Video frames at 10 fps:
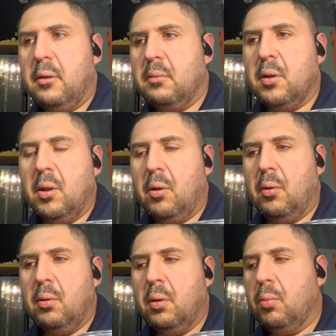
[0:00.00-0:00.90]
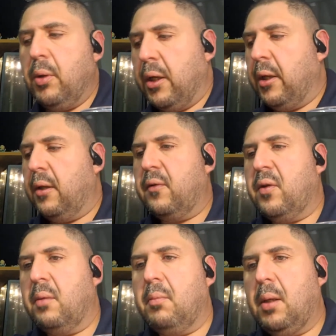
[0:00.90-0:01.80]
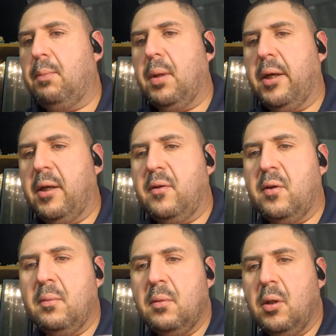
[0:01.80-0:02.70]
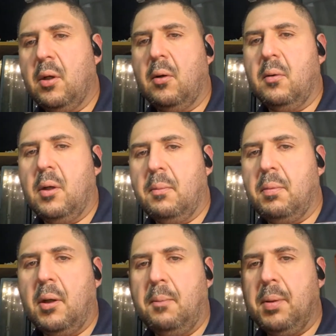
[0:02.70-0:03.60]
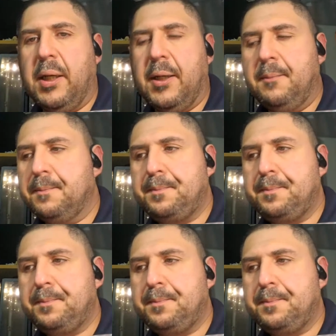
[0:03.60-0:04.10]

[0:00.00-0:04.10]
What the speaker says: You when Aunt sent me blades, a blade,